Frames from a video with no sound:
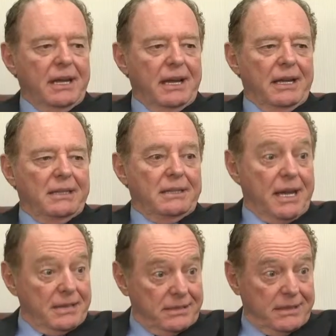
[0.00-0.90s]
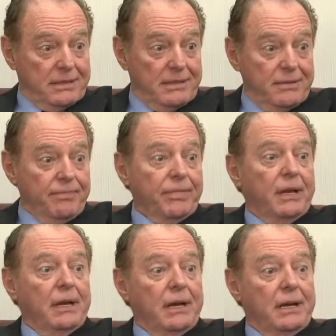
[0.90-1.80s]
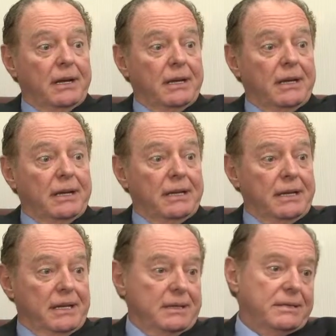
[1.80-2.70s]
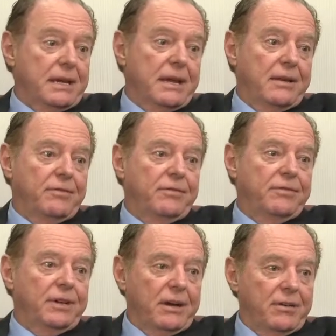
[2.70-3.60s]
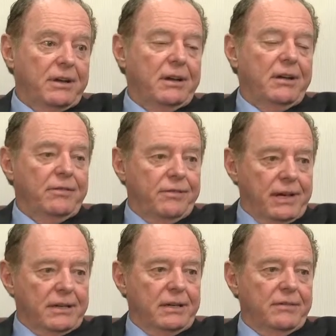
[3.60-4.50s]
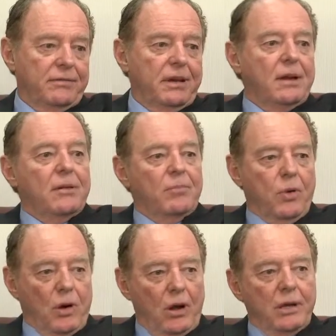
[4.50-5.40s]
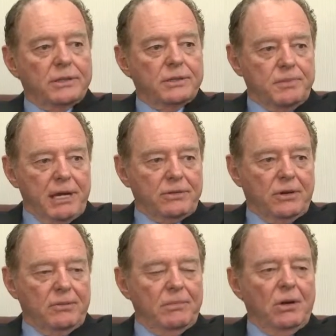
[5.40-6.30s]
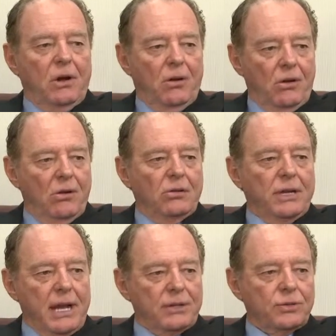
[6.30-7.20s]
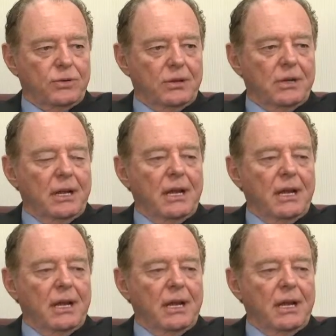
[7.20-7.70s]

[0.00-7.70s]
and tested, it is a very effective, broad spectrum, all natural